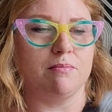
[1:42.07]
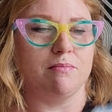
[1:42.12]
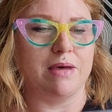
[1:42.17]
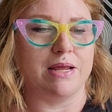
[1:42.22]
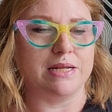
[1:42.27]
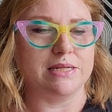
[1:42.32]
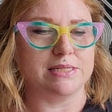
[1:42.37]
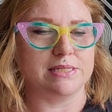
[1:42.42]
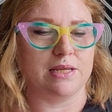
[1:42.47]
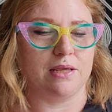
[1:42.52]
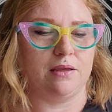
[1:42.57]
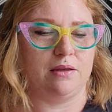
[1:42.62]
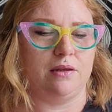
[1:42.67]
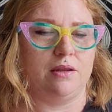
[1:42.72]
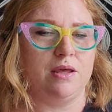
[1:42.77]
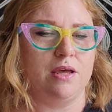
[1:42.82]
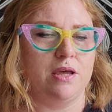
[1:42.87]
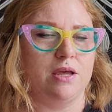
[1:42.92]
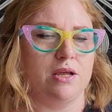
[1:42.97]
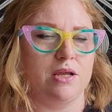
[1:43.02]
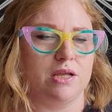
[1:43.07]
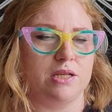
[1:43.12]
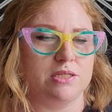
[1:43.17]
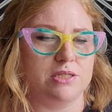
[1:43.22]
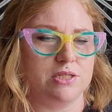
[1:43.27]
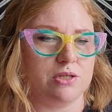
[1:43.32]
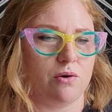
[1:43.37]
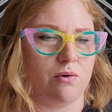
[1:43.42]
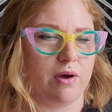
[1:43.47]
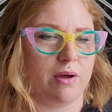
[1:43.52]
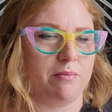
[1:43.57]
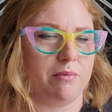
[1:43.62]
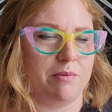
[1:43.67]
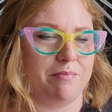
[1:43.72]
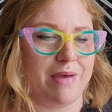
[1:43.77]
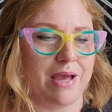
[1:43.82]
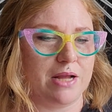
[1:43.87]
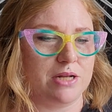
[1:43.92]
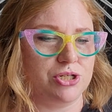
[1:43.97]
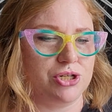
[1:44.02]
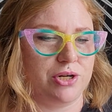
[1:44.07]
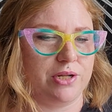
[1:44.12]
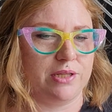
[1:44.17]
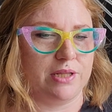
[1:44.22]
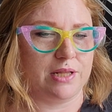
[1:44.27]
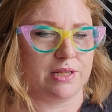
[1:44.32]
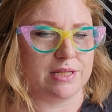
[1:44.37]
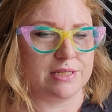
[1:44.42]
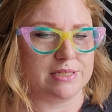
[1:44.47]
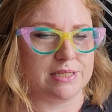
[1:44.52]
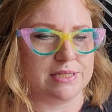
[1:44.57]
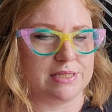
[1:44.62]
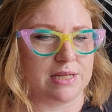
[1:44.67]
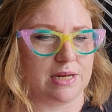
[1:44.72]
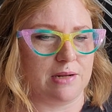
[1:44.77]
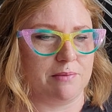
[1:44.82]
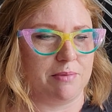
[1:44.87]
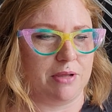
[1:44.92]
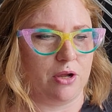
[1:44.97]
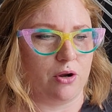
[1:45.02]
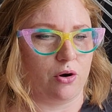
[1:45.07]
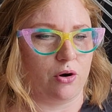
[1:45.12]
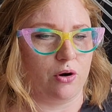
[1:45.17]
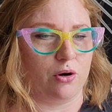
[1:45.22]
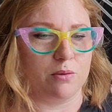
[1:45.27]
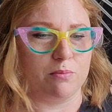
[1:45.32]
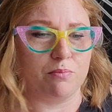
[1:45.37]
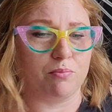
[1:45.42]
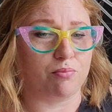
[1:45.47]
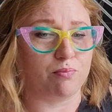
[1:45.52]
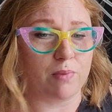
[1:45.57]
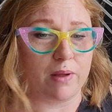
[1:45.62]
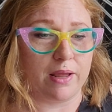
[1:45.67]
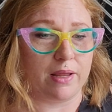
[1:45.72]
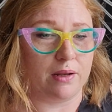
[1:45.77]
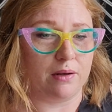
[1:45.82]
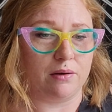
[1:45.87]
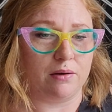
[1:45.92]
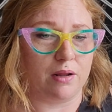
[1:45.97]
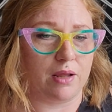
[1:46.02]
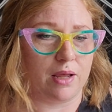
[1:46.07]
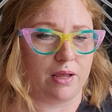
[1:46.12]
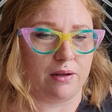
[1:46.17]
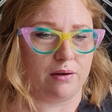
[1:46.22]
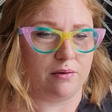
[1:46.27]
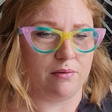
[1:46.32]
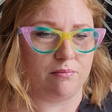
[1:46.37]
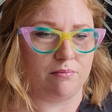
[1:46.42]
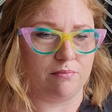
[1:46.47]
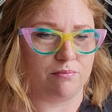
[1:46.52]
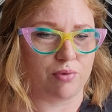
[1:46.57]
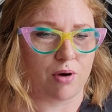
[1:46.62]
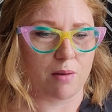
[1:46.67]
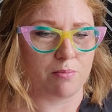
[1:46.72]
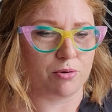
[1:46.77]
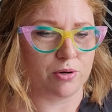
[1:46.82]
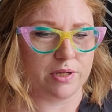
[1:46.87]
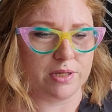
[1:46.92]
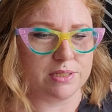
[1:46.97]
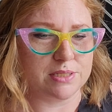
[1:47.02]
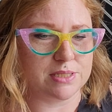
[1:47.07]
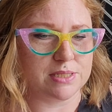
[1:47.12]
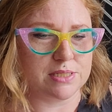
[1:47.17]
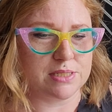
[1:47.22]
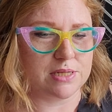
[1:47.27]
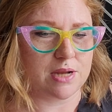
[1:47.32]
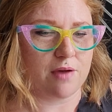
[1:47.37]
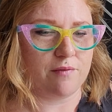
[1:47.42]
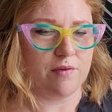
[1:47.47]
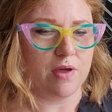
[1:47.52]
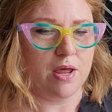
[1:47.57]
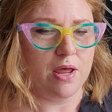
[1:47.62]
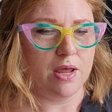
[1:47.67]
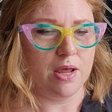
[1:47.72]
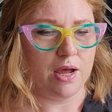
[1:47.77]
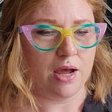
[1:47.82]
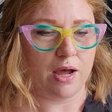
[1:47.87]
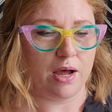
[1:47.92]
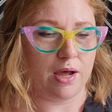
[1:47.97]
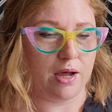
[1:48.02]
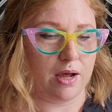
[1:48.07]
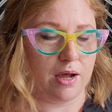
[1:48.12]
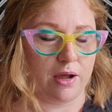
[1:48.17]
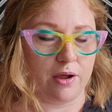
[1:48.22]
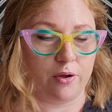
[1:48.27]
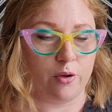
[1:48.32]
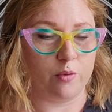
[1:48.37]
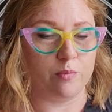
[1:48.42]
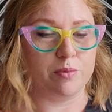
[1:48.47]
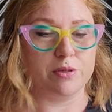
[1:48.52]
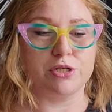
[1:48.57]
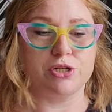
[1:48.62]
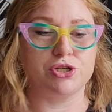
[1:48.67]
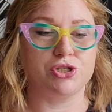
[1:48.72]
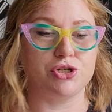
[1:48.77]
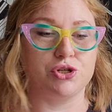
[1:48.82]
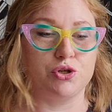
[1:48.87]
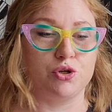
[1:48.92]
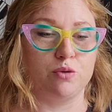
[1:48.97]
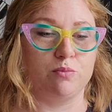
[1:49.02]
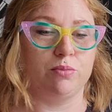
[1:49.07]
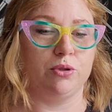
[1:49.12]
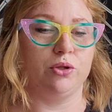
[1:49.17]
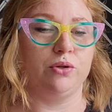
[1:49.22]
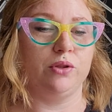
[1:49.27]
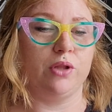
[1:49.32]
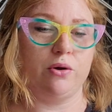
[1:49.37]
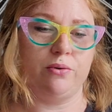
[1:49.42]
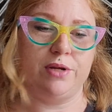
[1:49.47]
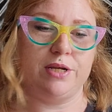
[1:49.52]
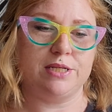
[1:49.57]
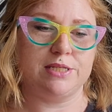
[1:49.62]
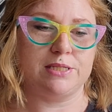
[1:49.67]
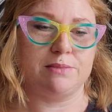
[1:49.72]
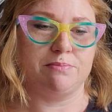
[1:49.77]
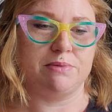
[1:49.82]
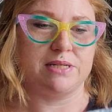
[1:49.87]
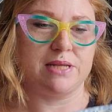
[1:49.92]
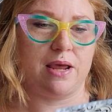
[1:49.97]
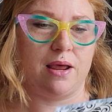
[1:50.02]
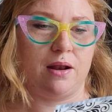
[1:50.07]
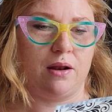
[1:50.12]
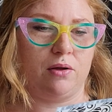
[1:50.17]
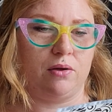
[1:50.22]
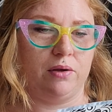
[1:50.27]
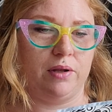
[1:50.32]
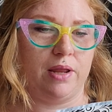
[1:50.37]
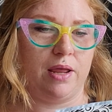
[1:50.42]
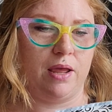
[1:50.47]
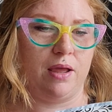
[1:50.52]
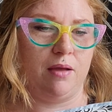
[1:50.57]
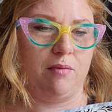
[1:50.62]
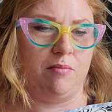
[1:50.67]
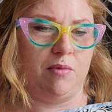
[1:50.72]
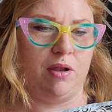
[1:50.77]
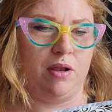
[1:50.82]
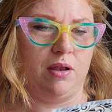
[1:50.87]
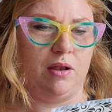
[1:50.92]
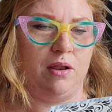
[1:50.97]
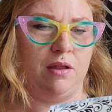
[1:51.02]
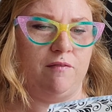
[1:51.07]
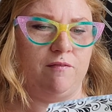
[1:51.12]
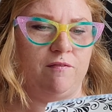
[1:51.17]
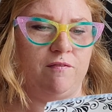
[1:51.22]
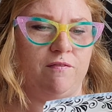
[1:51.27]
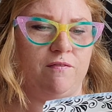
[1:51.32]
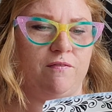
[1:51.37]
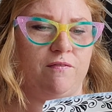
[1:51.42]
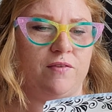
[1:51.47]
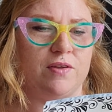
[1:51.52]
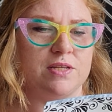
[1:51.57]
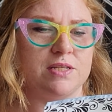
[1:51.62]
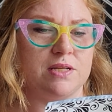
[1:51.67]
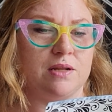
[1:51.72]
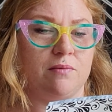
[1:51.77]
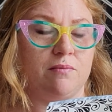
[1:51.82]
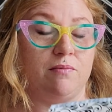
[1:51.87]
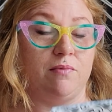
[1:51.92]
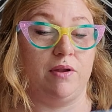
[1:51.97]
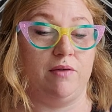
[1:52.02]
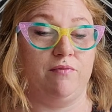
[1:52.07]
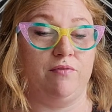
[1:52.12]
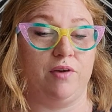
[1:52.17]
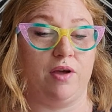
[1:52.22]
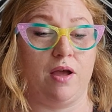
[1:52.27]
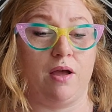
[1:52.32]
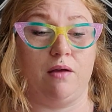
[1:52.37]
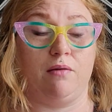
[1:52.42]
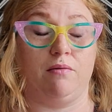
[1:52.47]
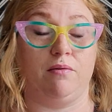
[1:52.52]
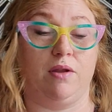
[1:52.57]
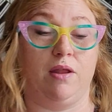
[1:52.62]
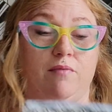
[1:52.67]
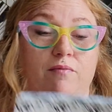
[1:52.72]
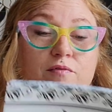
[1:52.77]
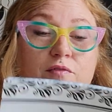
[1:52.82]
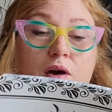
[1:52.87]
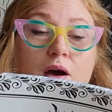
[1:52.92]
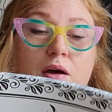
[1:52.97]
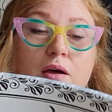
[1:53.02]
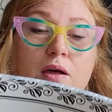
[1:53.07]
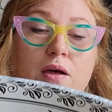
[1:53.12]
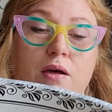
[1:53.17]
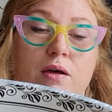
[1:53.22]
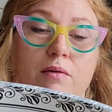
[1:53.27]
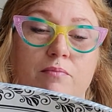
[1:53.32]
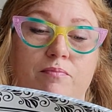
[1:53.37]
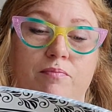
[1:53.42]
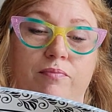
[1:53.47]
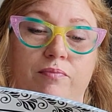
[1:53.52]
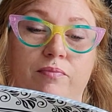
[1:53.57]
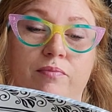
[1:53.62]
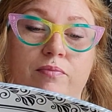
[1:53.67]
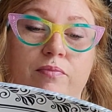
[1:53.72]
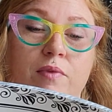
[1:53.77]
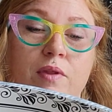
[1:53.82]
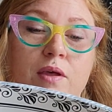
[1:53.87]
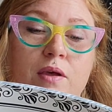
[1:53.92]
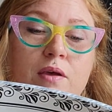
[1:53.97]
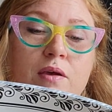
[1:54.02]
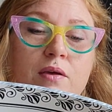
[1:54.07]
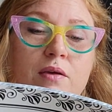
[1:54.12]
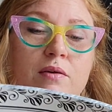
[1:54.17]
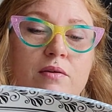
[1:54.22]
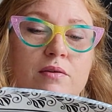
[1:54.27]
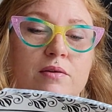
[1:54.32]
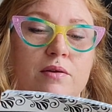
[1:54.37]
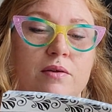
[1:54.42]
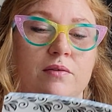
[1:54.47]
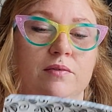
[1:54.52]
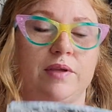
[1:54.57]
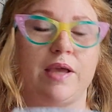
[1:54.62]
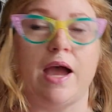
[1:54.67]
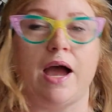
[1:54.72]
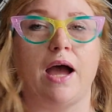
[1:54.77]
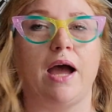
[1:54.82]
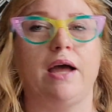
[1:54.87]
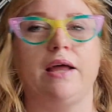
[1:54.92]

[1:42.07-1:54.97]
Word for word: medicine. So I'm imagining that this is going to be herb and, and properties and stuff. Uh, I opened to Blue Lotus, botanical name Nymph Nymphica, Nymphaca yeah,